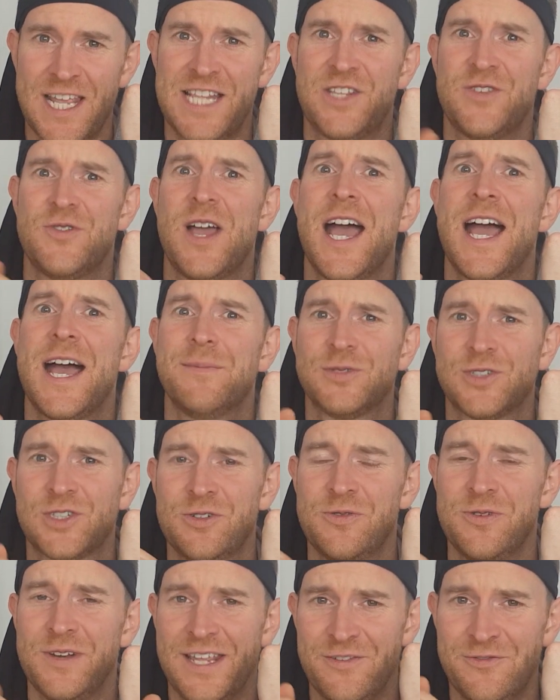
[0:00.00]
It's
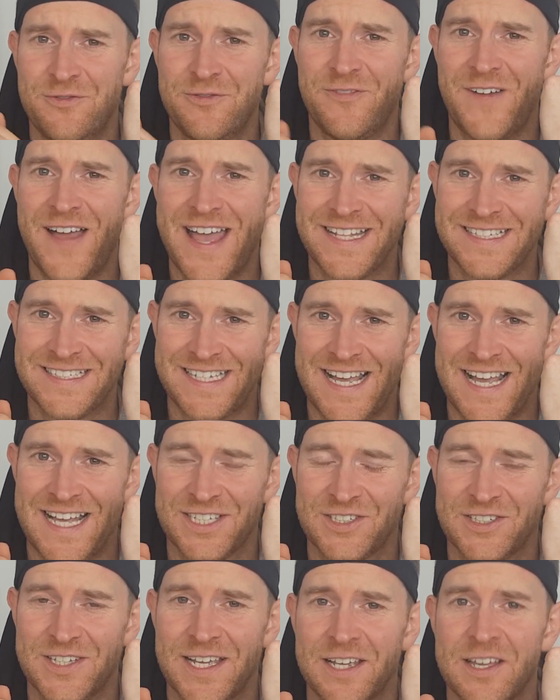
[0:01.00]
absolutely
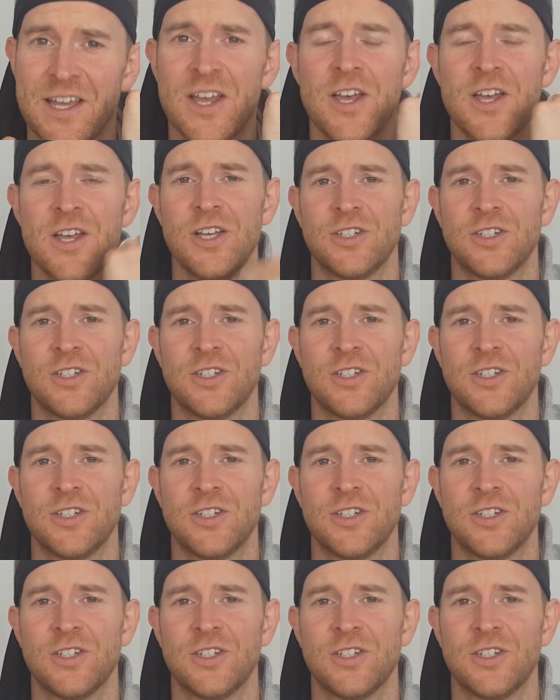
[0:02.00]
fantastic.